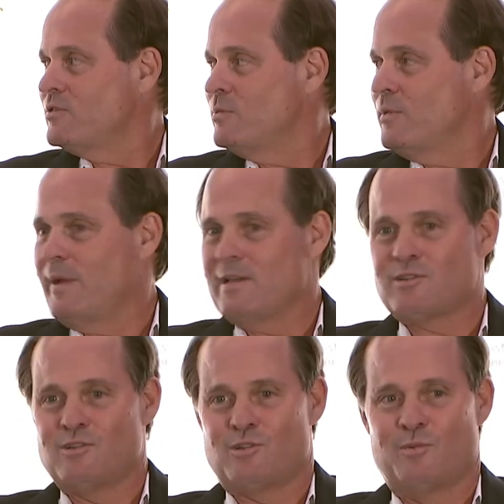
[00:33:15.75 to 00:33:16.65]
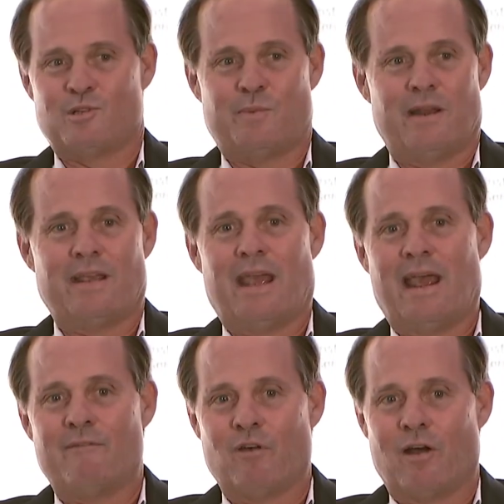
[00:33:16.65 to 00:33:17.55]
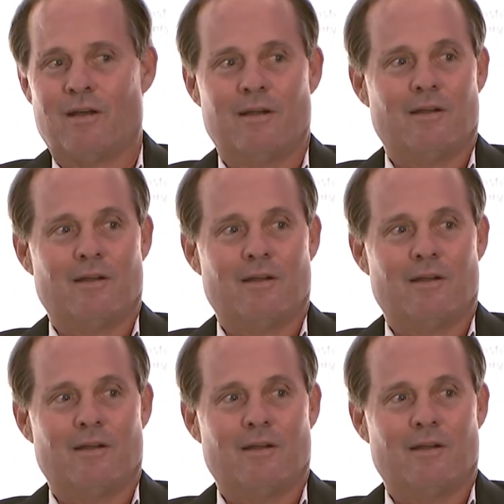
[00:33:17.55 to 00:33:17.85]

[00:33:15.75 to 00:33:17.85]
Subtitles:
Some of the best consumer spending ever.